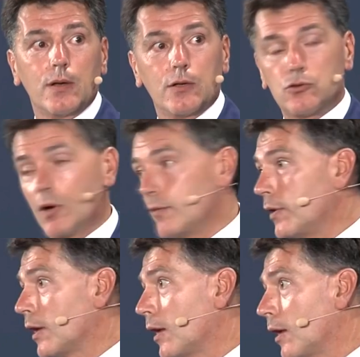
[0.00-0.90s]
And so I
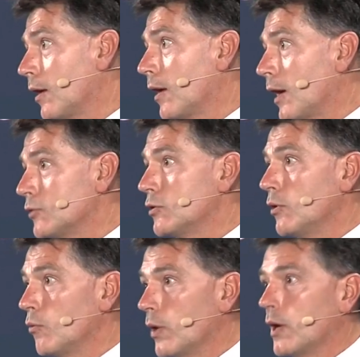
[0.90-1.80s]
think here, actually,
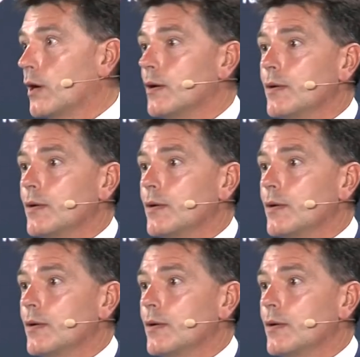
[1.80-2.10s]
where